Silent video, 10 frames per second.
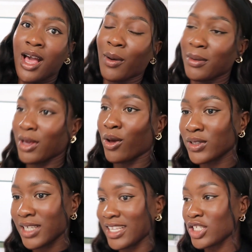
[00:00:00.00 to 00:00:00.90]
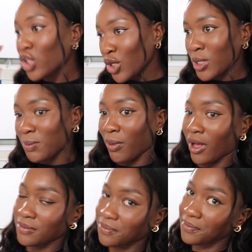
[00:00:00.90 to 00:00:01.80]
wanna make content that's good,
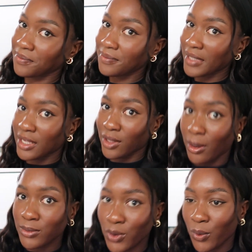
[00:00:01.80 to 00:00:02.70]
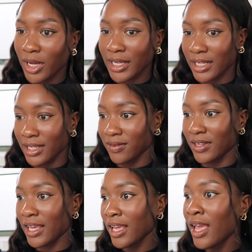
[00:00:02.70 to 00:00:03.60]
but you know, I'm still working at the end
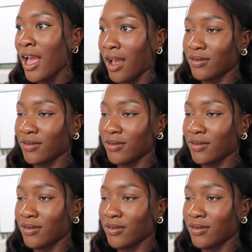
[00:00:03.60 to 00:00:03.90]
of the day.